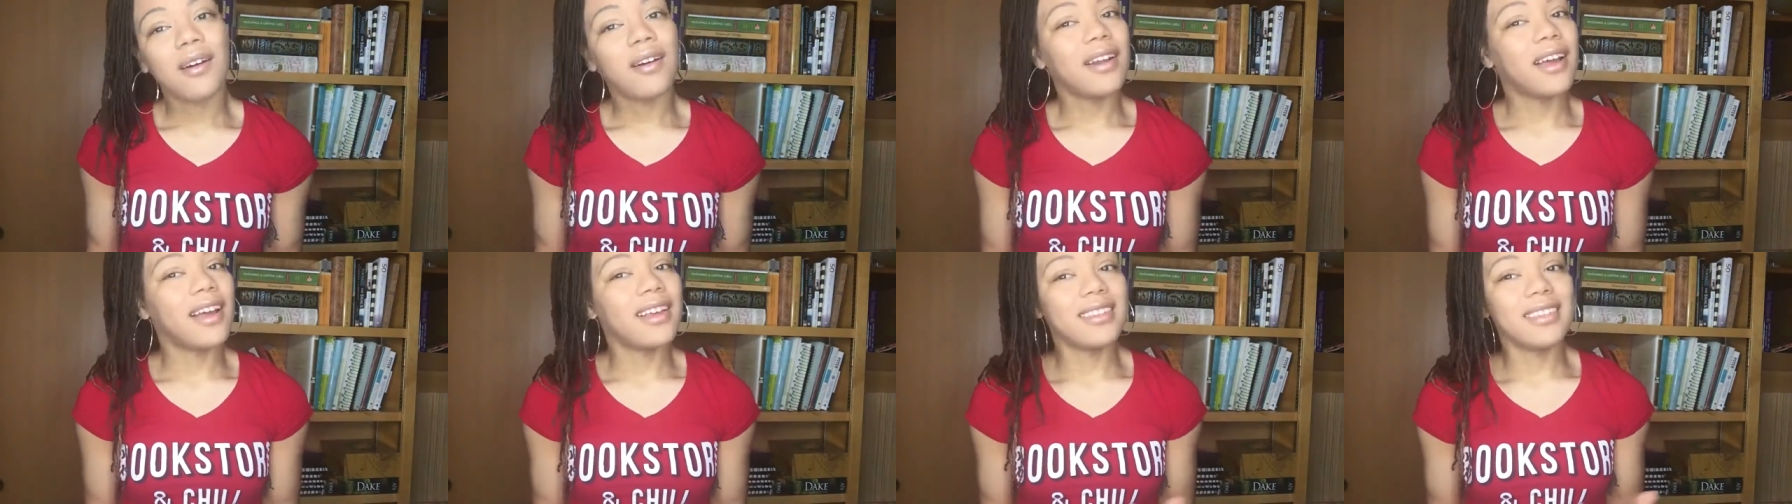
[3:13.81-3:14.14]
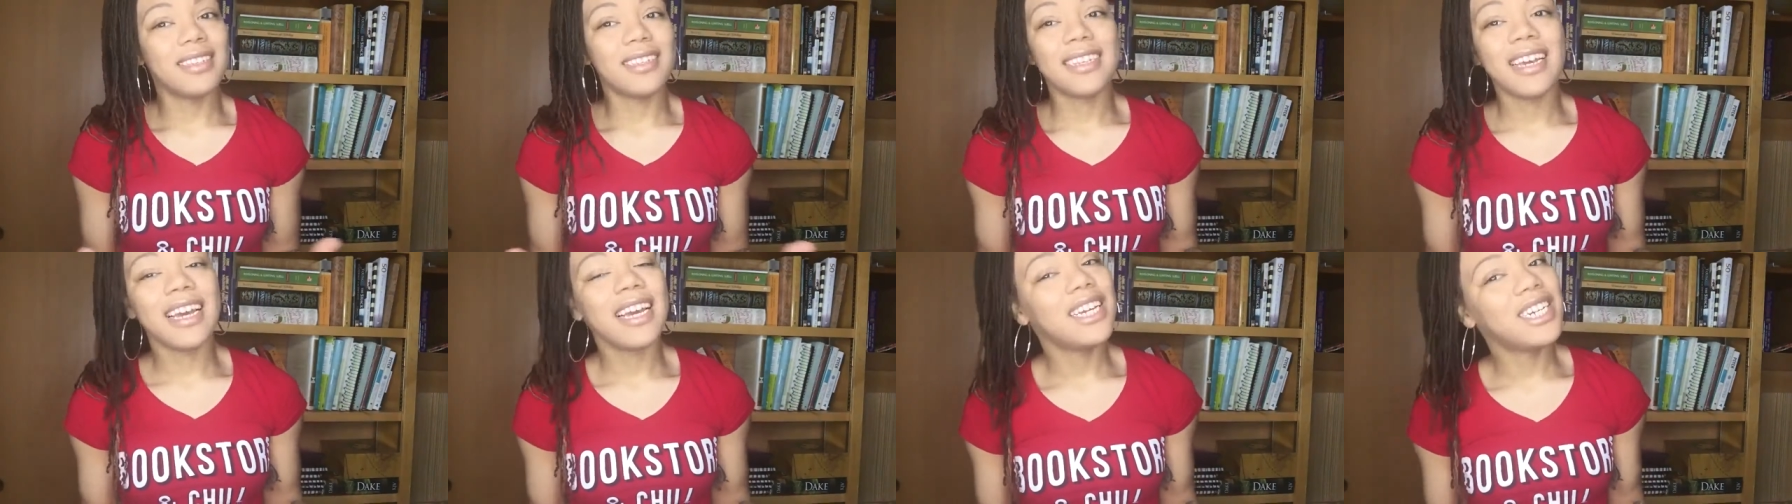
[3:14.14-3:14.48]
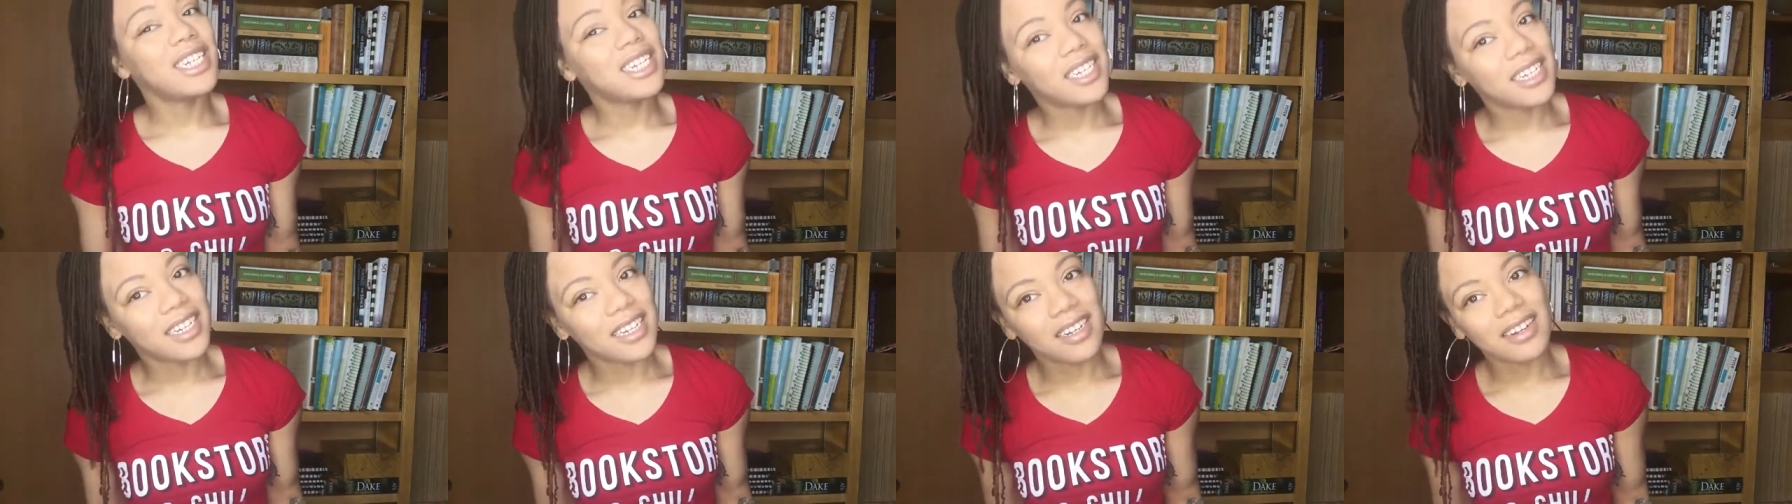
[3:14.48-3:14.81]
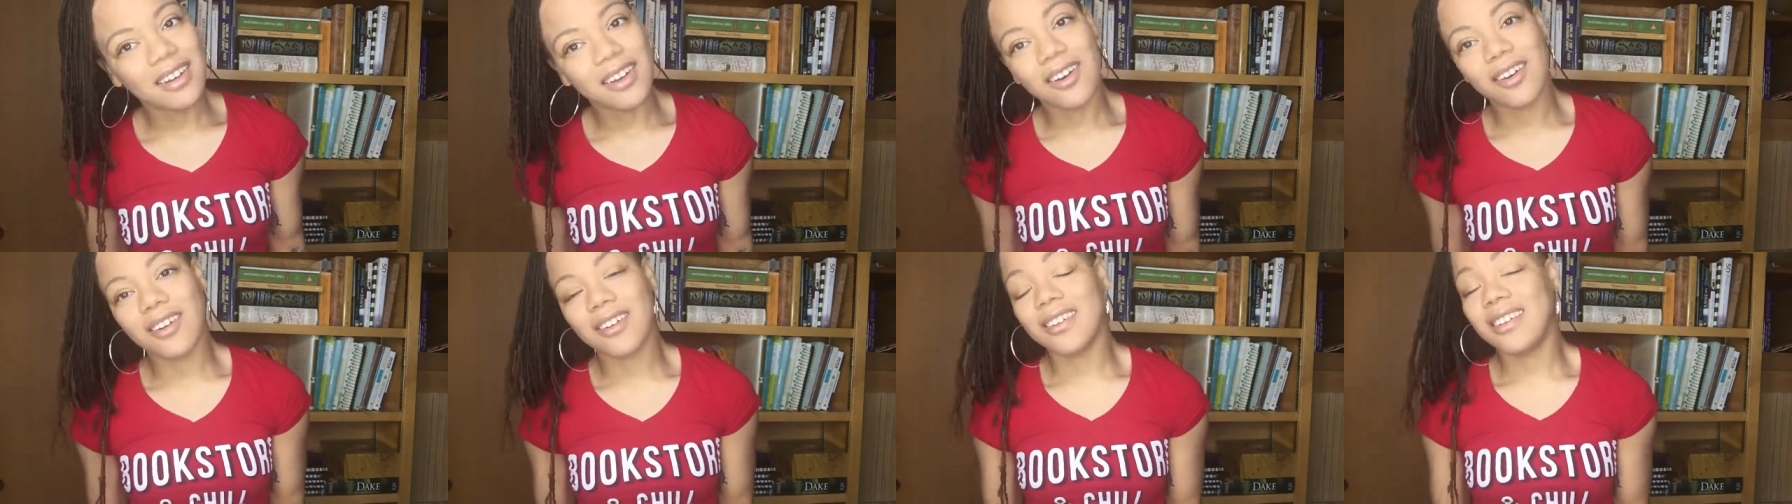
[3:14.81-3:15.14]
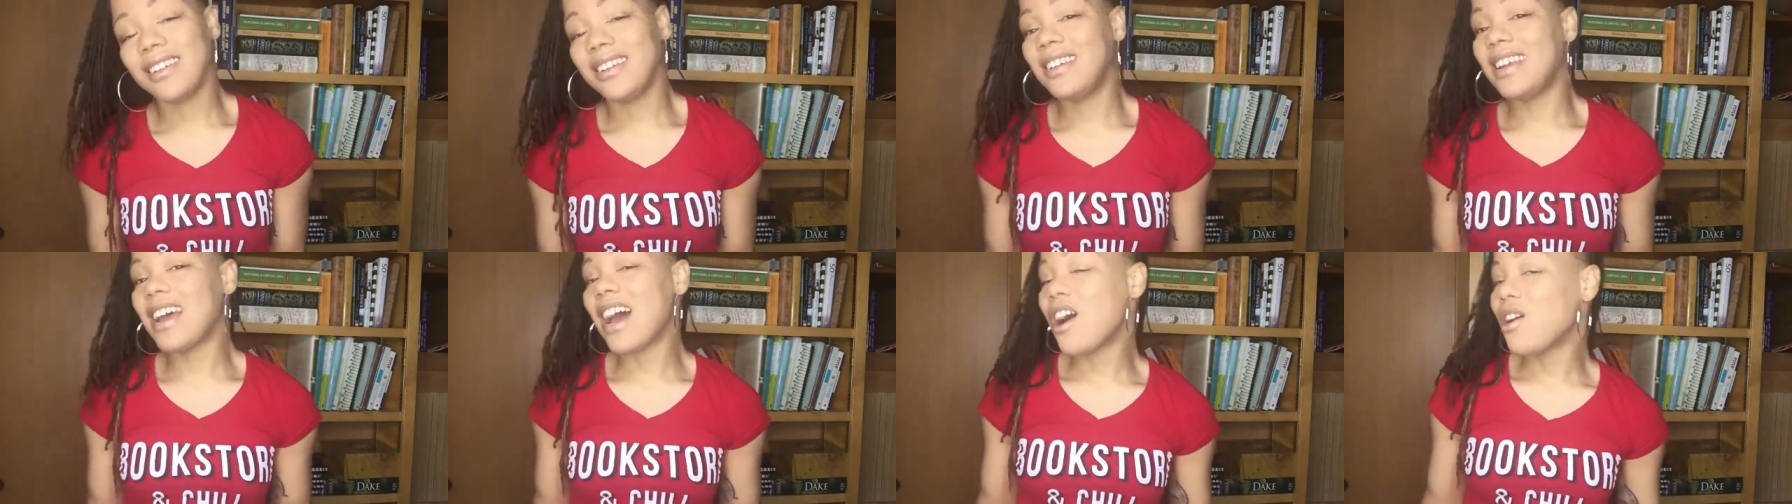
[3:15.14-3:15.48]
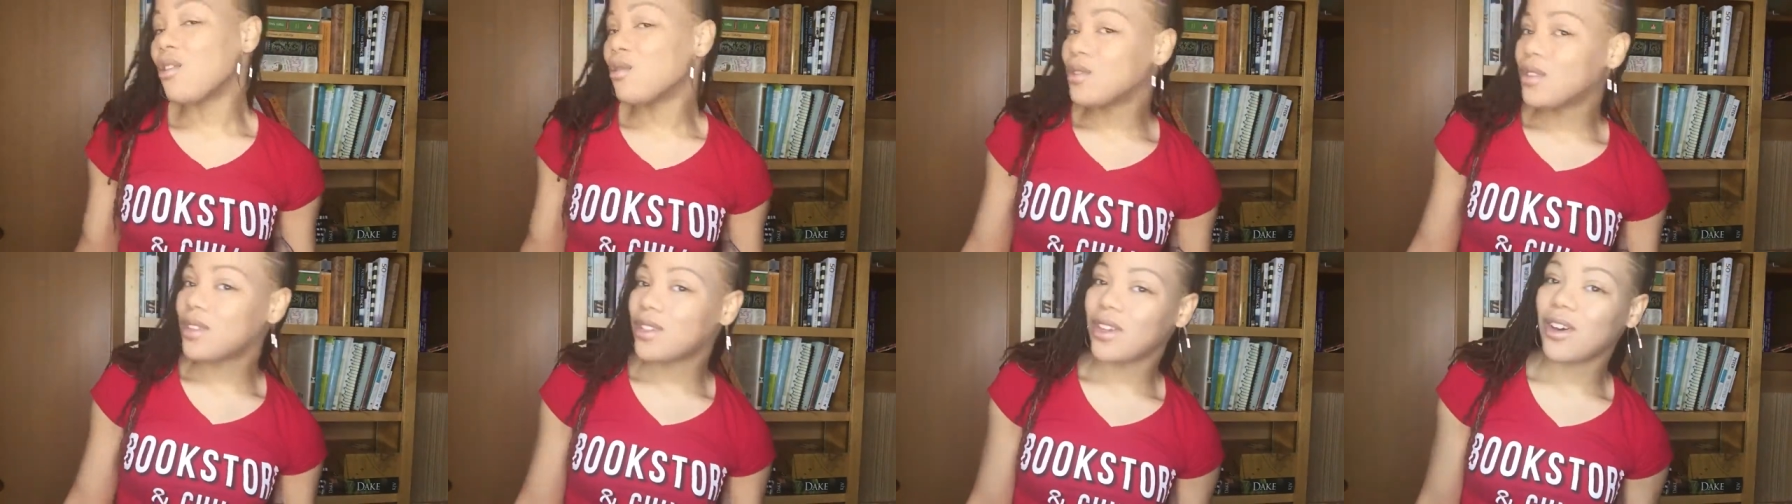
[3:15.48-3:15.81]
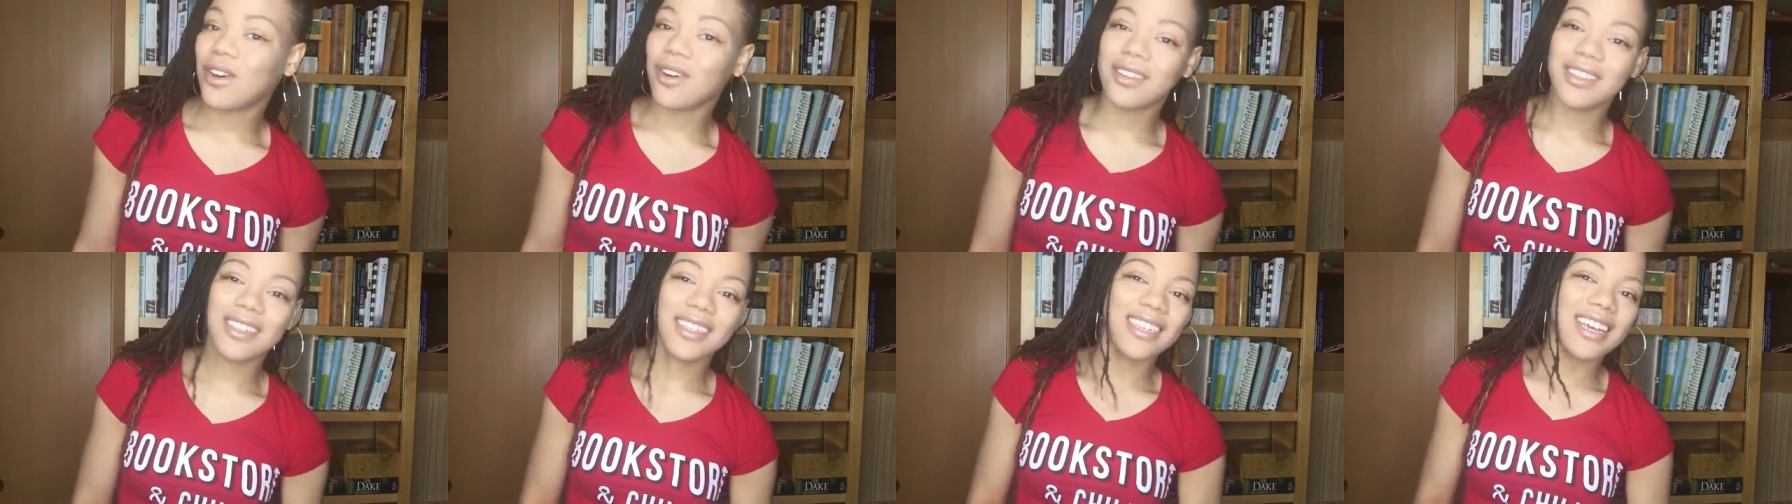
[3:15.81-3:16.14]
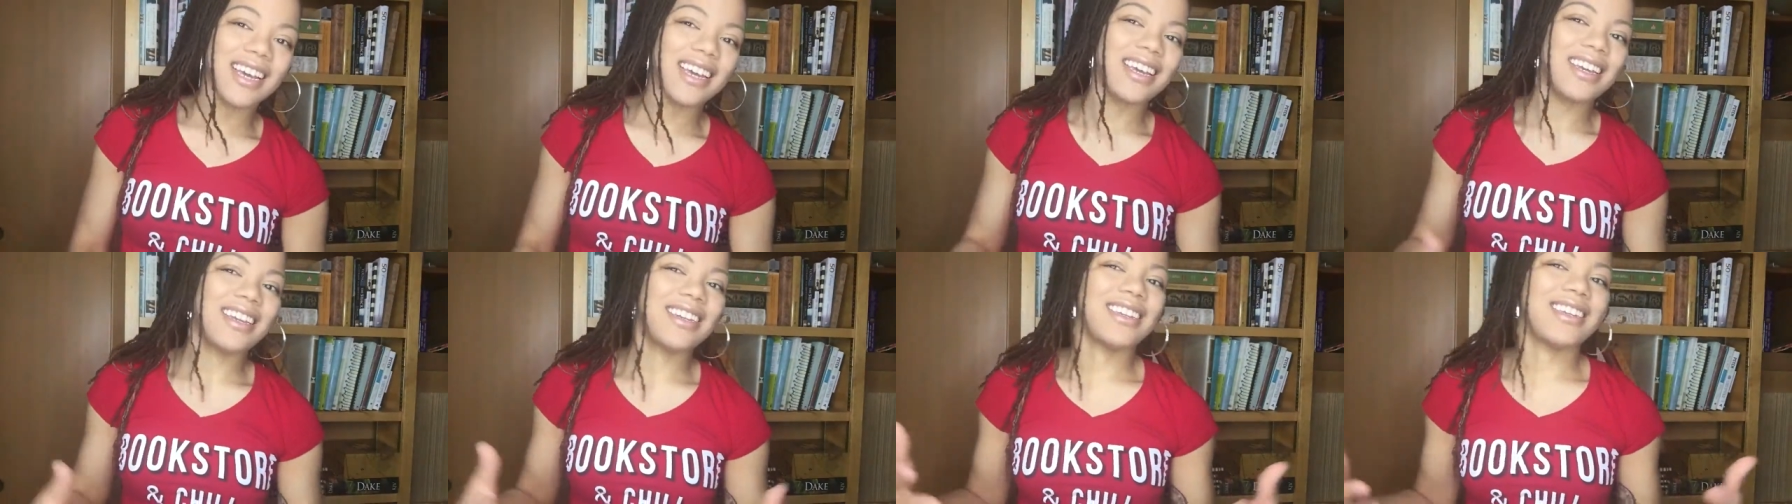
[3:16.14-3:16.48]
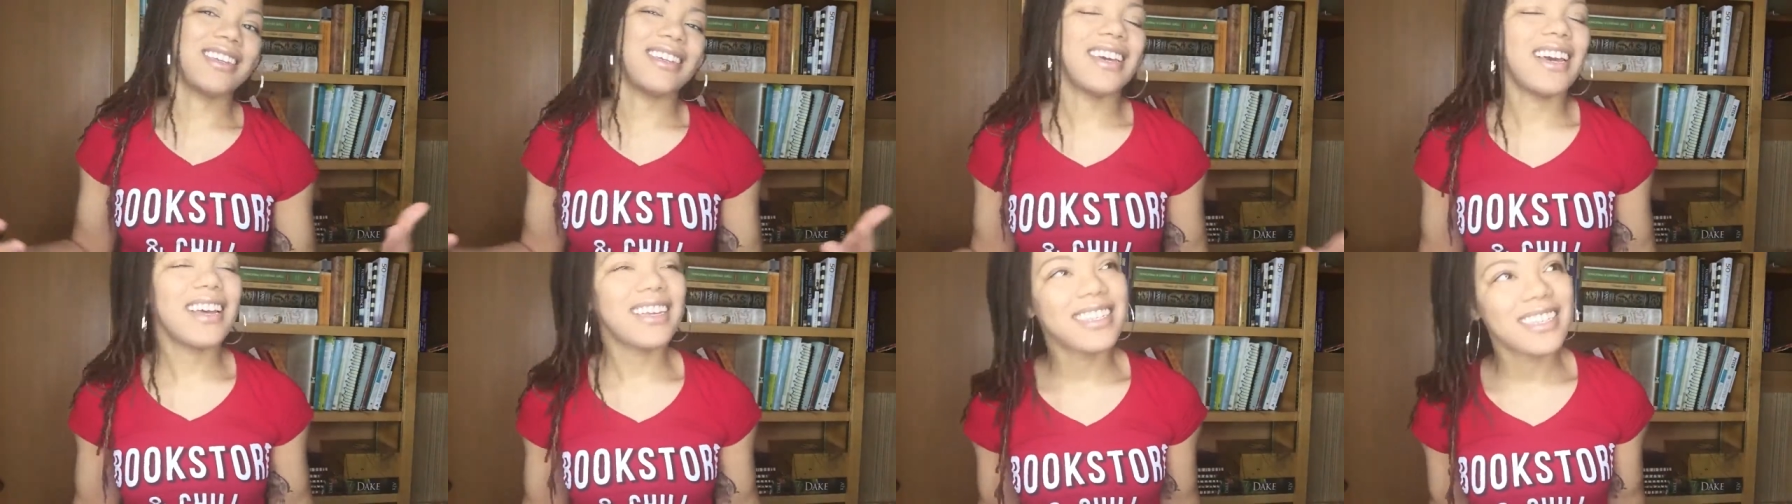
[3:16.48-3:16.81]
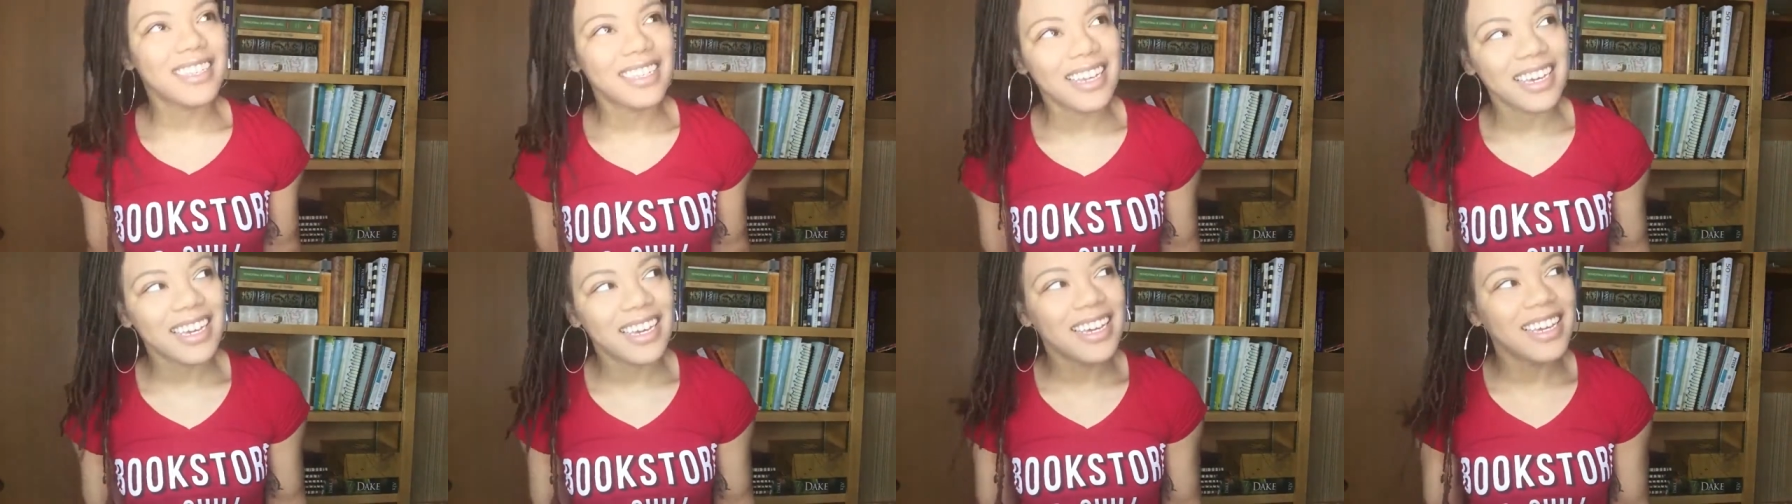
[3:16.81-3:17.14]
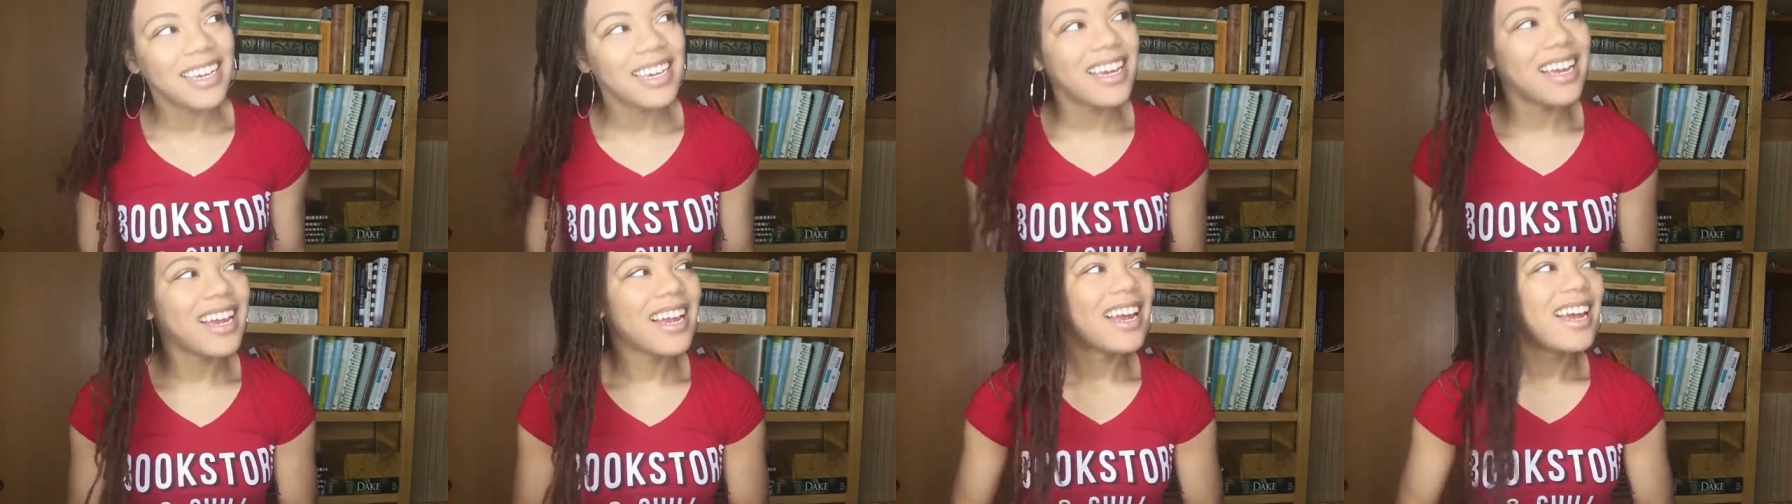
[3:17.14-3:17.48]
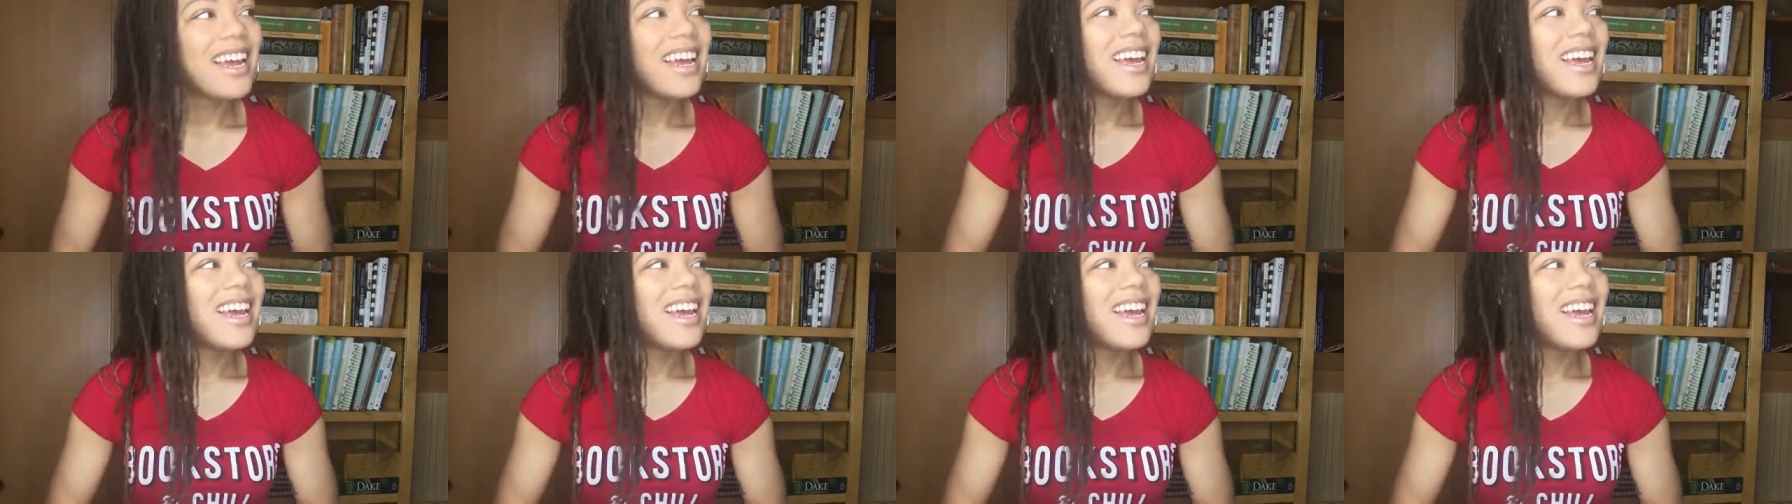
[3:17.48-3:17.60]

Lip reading: on hesitation, on doubts, on second guessing.